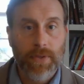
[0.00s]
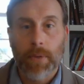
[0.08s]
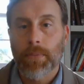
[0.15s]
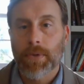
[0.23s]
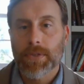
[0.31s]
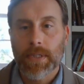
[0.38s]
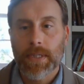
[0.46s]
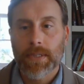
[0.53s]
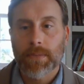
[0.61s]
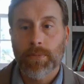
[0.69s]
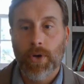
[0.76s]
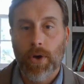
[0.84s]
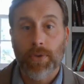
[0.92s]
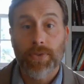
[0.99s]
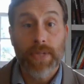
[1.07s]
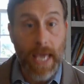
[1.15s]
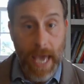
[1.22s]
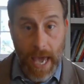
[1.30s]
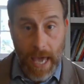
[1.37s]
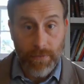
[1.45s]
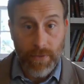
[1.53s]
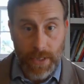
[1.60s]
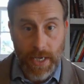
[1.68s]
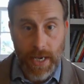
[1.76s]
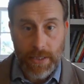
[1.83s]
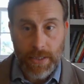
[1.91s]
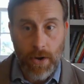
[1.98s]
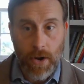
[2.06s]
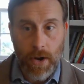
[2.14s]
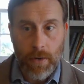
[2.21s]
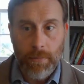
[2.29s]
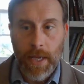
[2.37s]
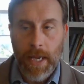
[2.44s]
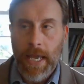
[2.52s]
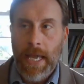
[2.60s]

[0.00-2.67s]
commercialism called the advertising arm,